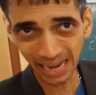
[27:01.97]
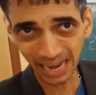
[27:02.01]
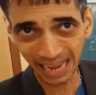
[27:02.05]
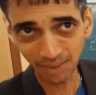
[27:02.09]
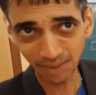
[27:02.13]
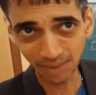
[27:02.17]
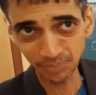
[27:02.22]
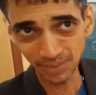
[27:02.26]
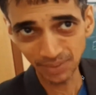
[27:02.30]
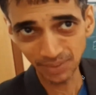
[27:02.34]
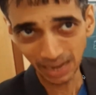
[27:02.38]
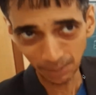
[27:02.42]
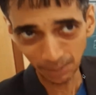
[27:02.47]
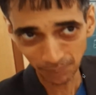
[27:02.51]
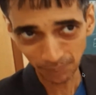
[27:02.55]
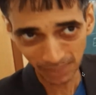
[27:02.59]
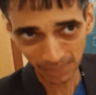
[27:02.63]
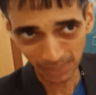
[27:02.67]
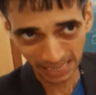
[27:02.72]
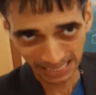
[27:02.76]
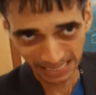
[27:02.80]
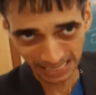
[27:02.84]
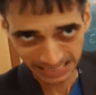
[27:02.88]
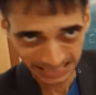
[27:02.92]
I'm
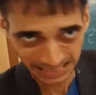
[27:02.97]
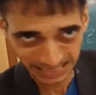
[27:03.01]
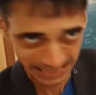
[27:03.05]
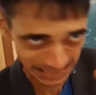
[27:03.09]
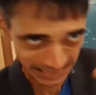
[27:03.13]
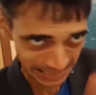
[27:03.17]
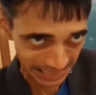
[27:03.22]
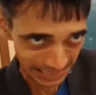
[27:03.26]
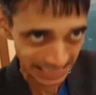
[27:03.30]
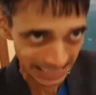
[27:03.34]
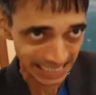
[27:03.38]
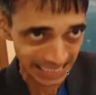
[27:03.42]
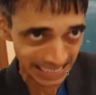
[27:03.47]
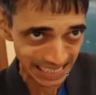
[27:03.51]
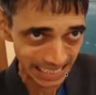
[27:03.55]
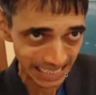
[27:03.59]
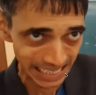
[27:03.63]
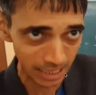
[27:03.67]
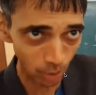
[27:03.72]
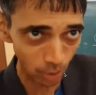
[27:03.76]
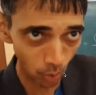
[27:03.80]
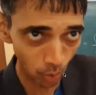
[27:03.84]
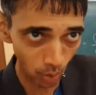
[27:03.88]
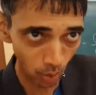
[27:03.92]
applying
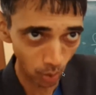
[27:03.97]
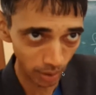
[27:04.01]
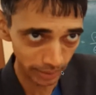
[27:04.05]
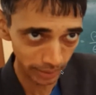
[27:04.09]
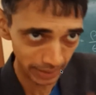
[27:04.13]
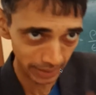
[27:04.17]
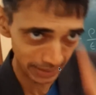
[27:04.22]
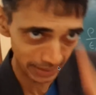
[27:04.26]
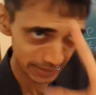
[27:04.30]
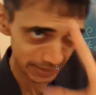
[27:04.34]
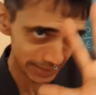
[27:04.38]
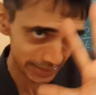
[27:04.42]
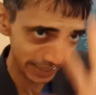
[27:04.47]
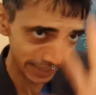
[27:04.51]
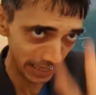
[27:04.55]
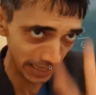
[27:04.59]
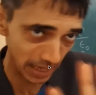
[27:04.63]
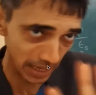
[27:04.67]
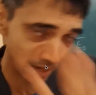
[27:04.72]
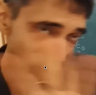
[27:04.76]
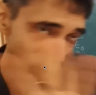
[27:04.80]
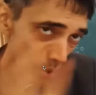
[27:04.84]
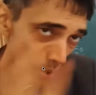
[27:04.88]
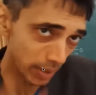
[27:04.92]
directly on a
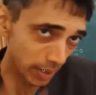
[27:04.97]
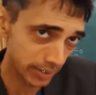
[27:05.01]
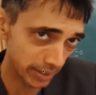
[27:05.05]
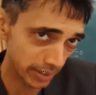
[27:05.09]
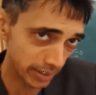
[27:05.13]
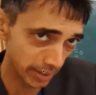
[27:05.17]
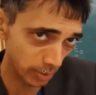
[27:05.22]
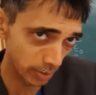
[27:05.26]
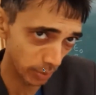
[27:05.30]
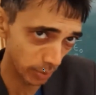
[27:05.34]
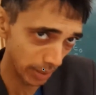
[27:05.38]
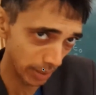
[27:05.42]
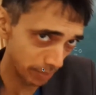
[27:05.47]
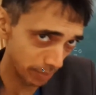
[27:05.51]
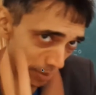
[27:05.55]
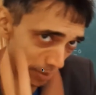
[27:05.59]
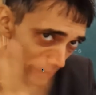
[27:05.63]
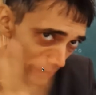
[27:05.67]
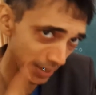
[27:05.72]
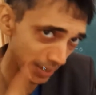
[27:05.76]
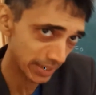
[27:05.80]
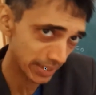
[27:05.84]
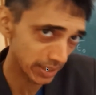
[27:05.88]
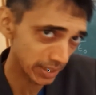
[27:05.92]
scalar quantity to get me
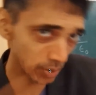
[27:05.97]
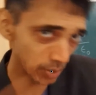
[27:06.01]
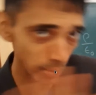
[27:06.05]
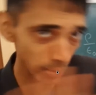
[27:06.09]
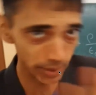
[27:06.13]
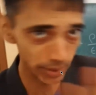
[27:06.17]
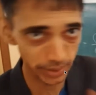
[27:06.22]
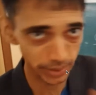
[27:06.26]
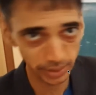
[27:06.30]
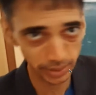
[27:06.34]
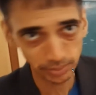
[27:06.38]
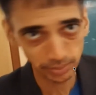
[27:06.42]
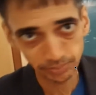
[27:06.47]
a vector quantity.